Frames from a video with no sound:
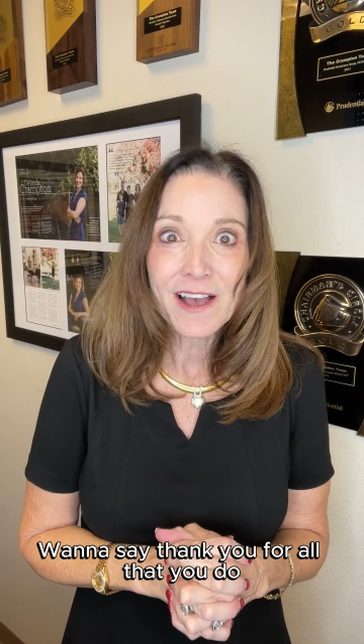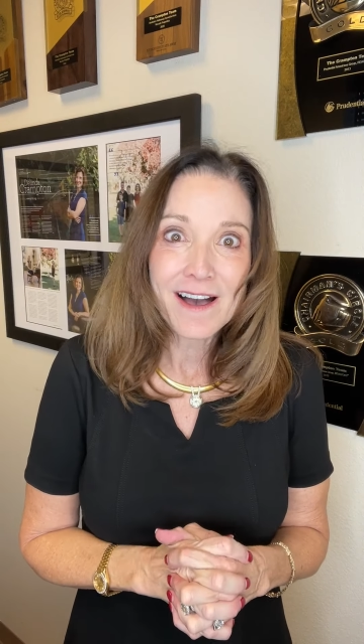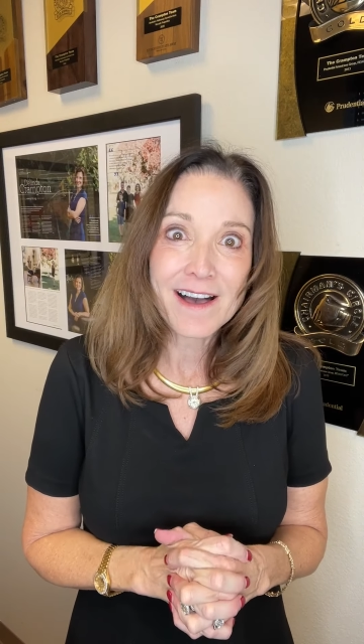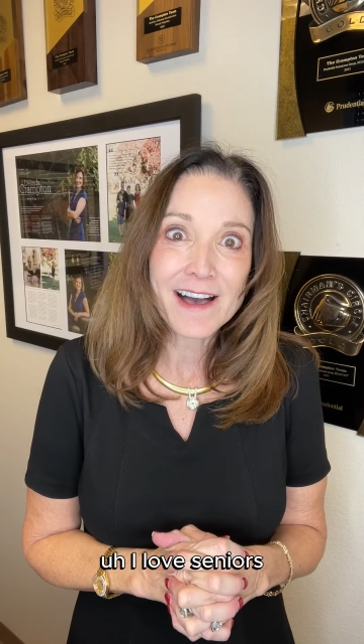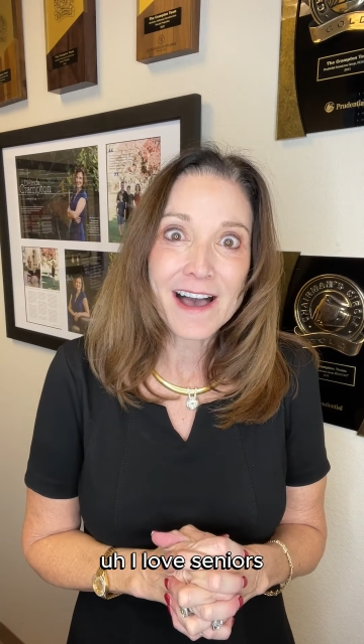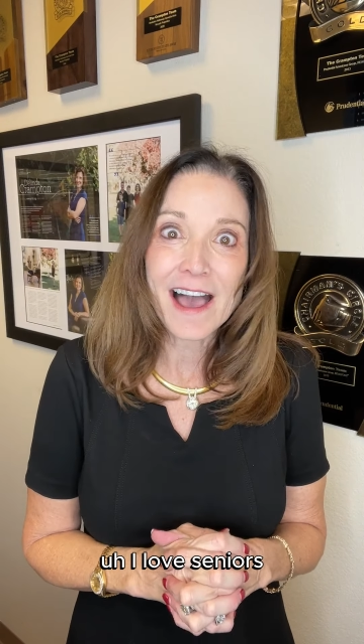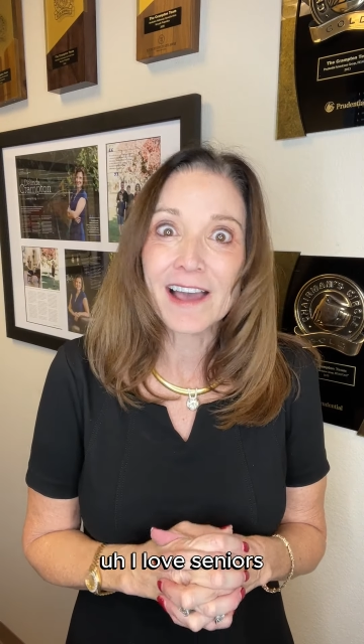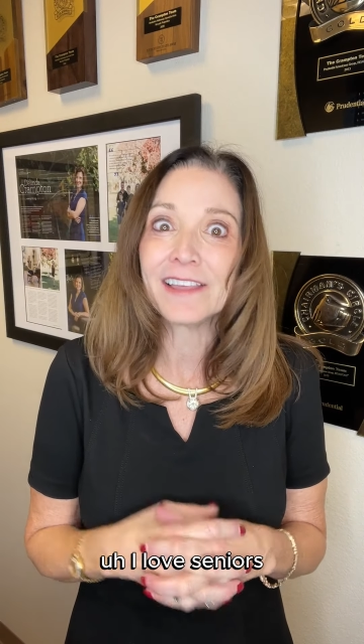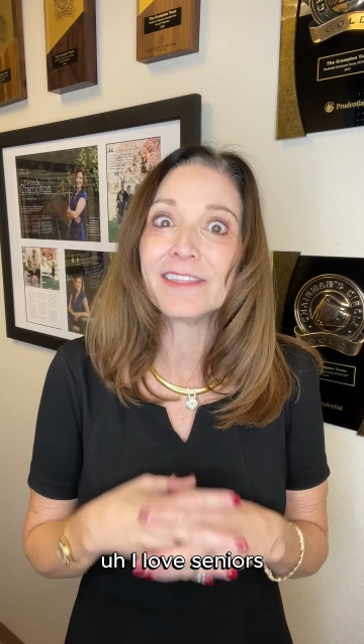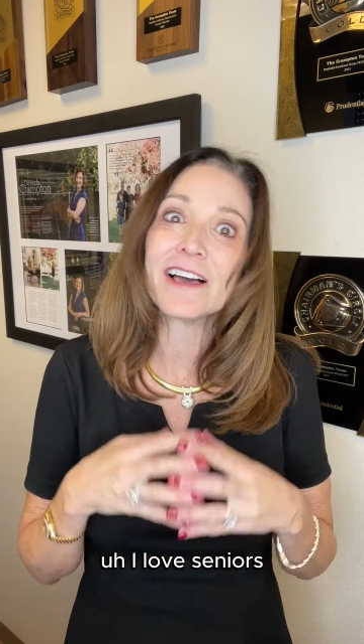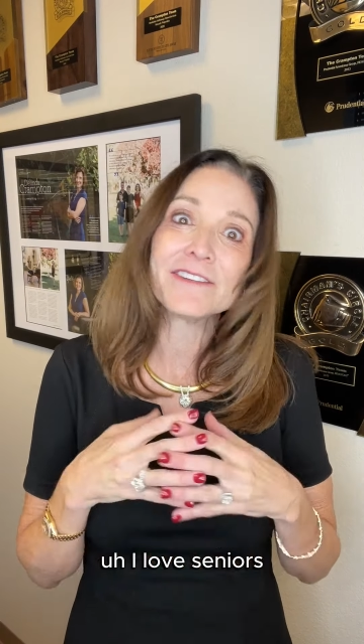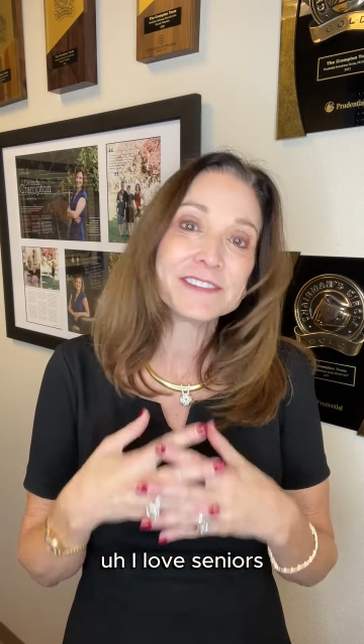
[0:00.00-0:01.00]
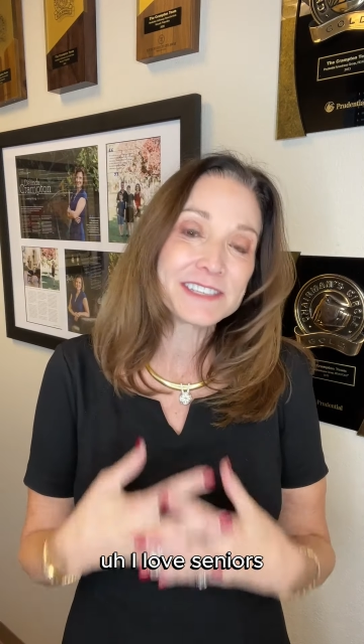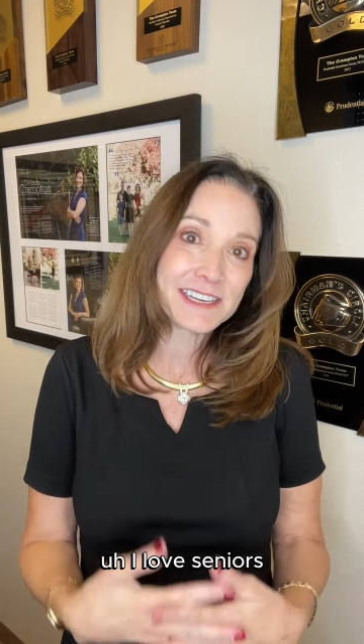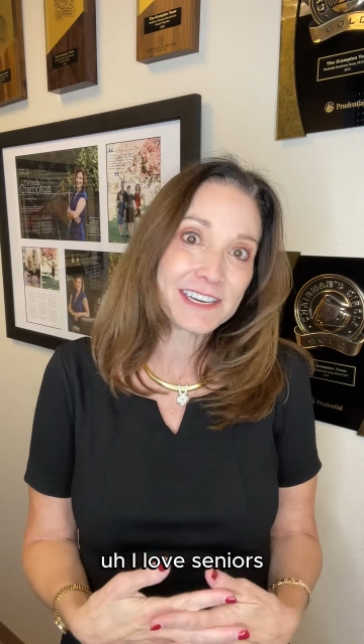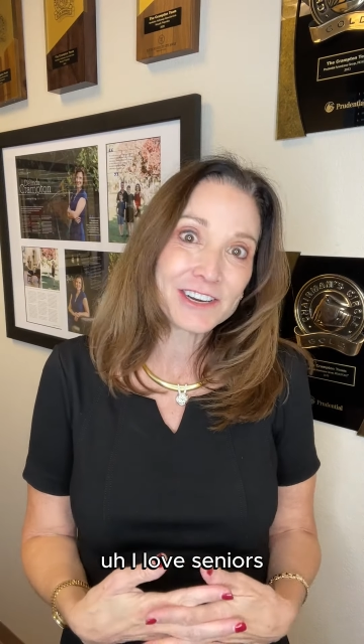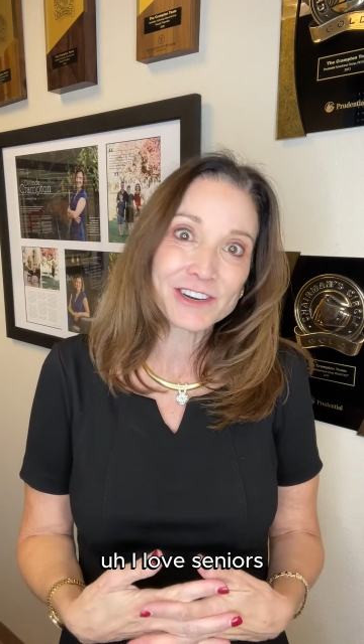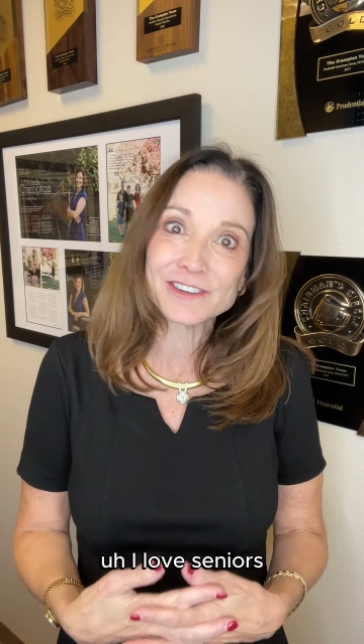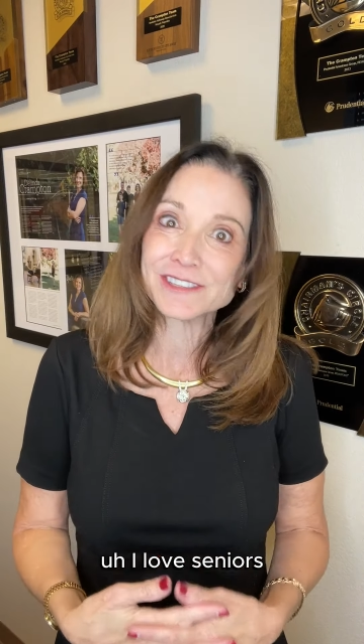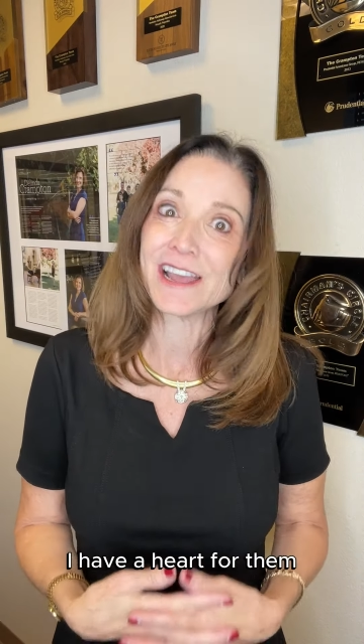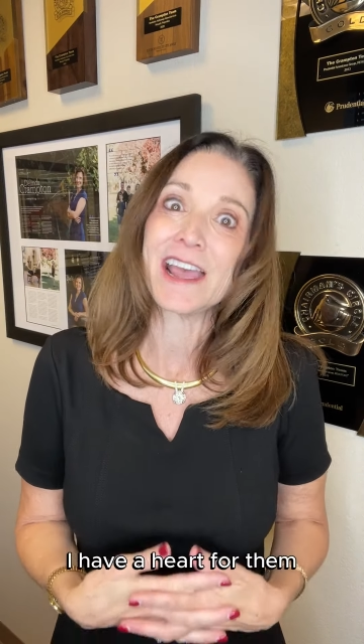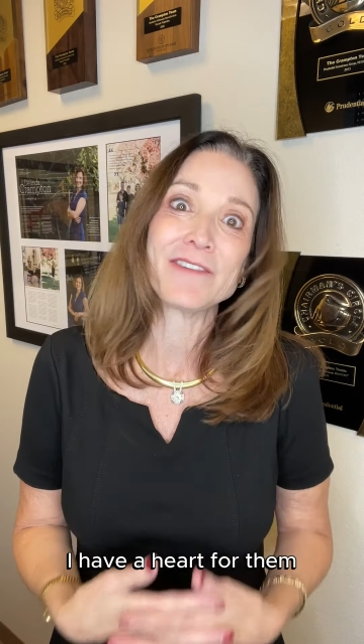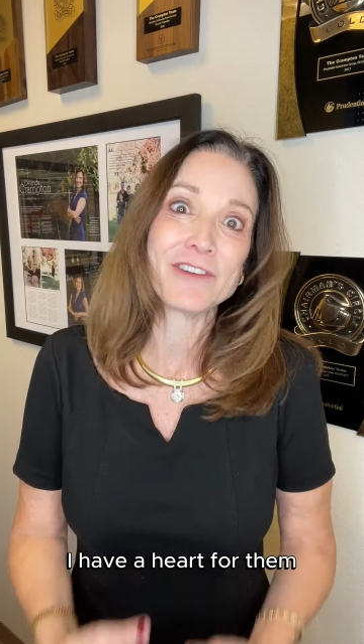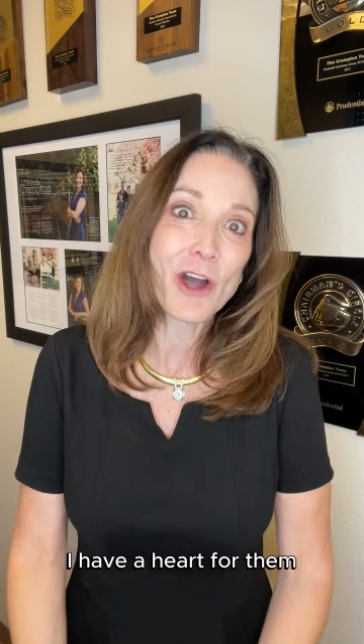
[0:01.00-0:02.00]
I love seniors. I
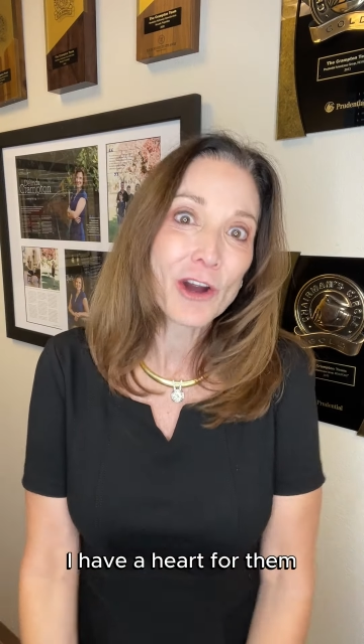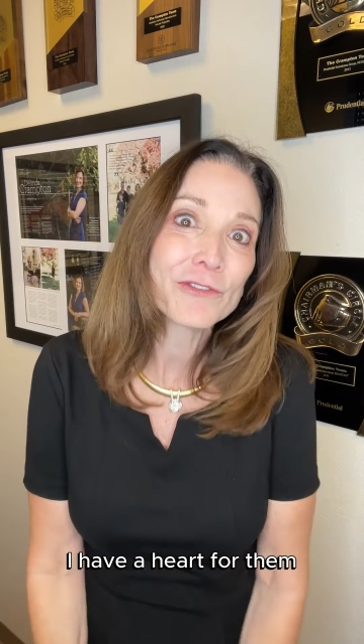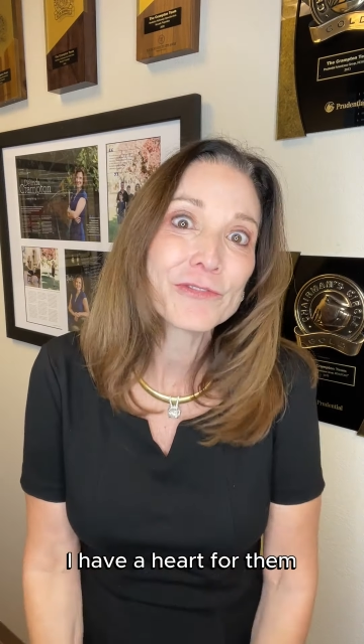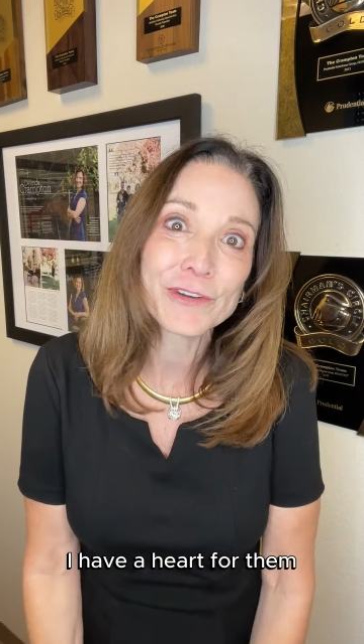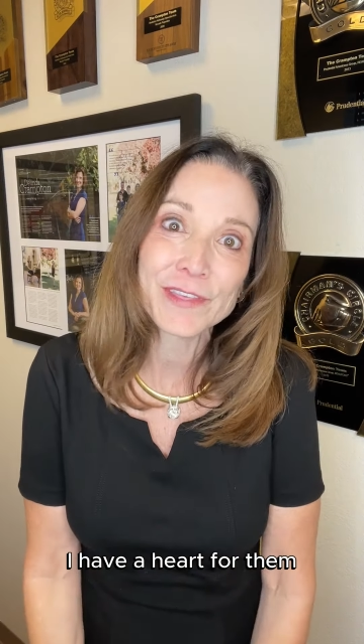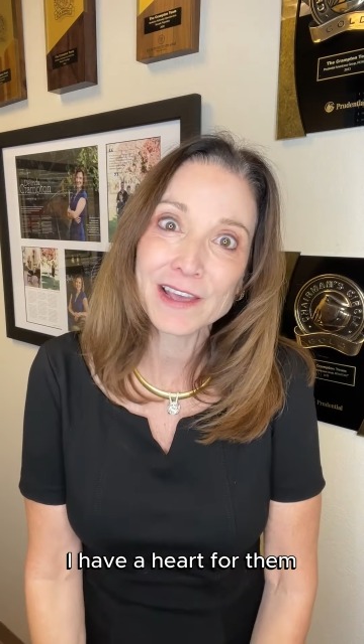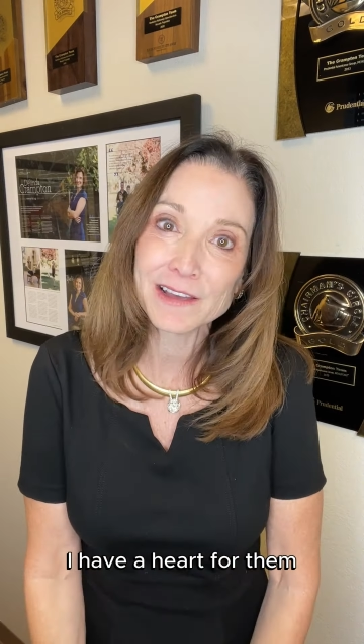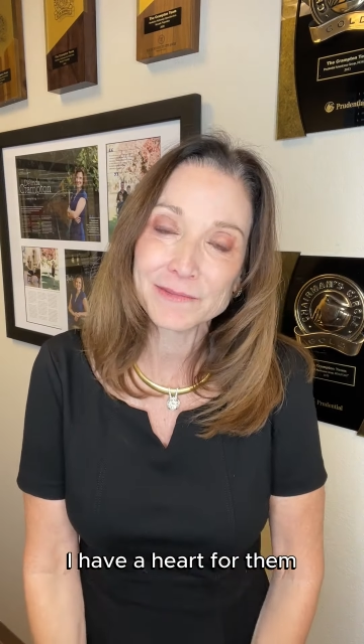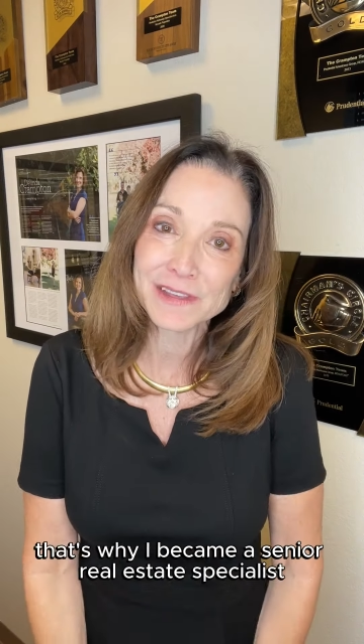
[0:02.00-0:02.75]
have a heart for them.